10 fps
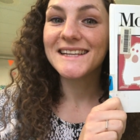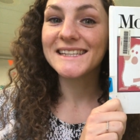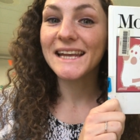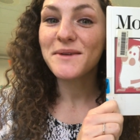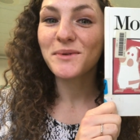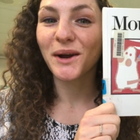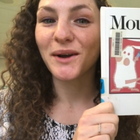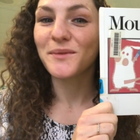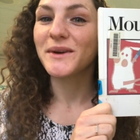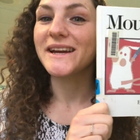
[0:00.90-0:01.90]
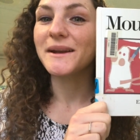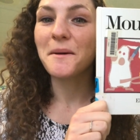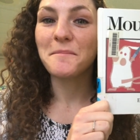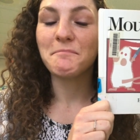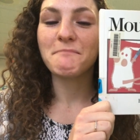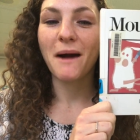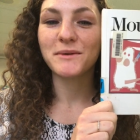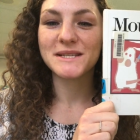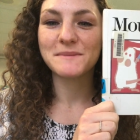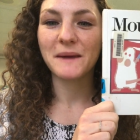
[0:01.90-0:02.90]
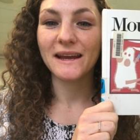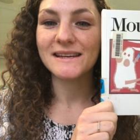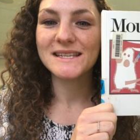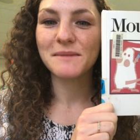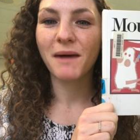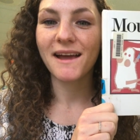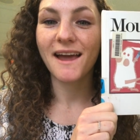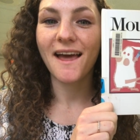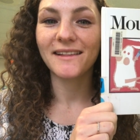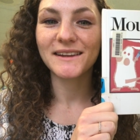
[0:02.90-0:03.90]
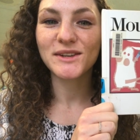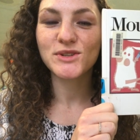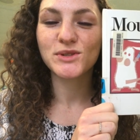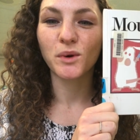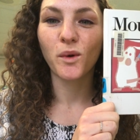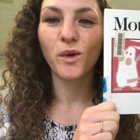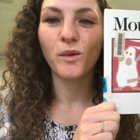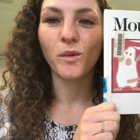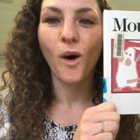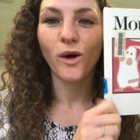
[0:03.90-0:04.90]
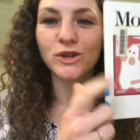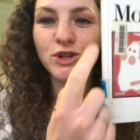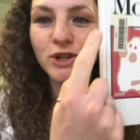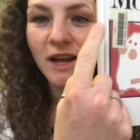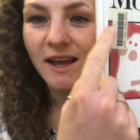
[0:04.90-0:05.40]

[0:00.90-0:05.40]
Today we're going to read Mouse Paint by Ellen Stoll Walsh.